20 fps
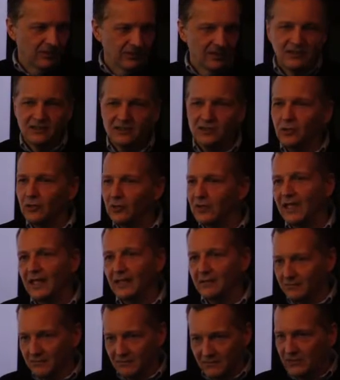period, so
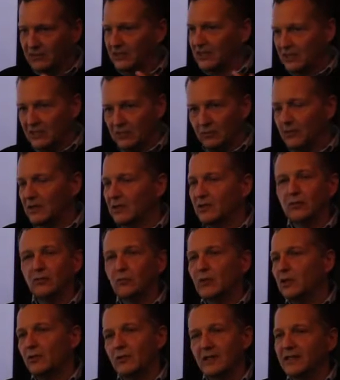
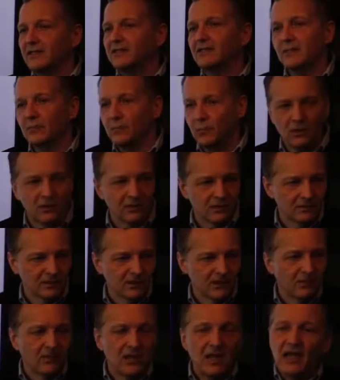we'll only accept one.
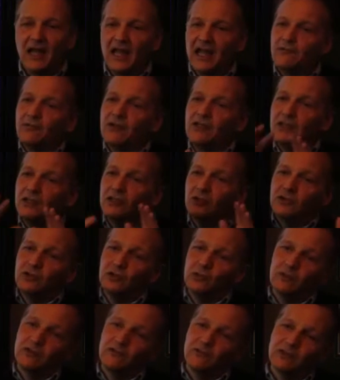So everything you're
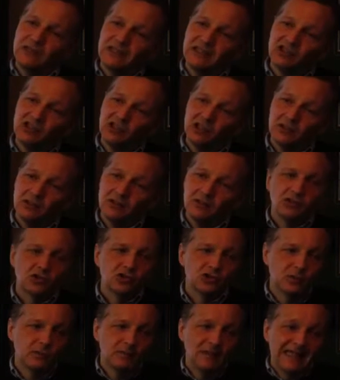doing for this year
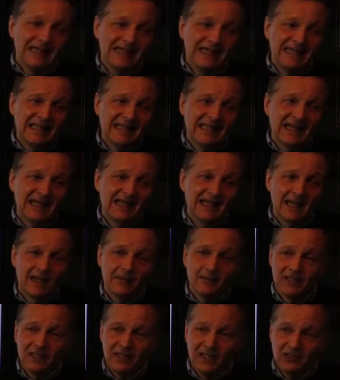should be in that
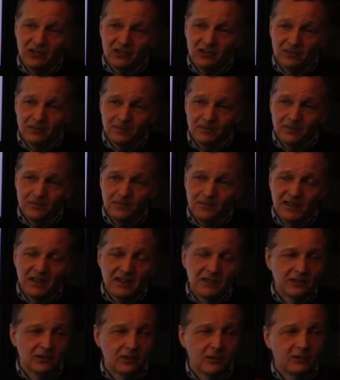application.
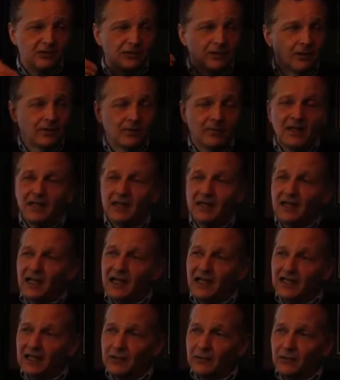So
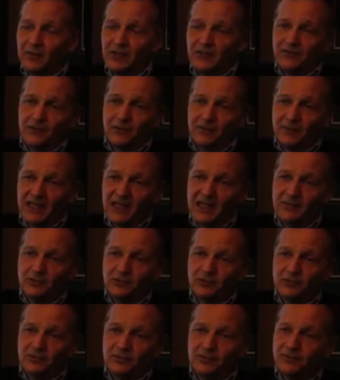and that will be from
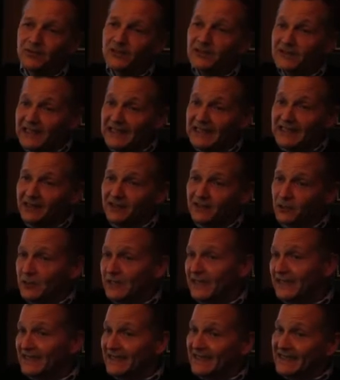April 15th,
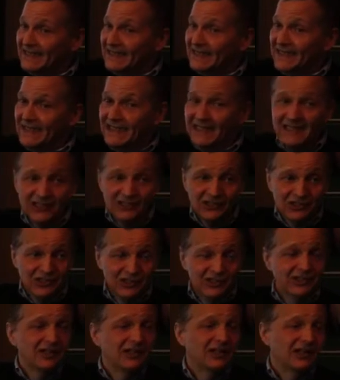2016 this
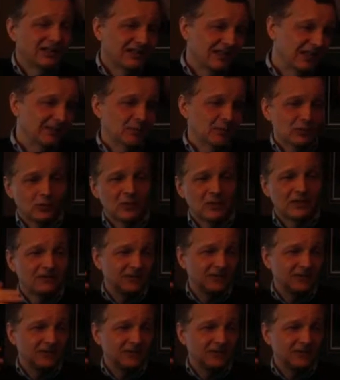year to April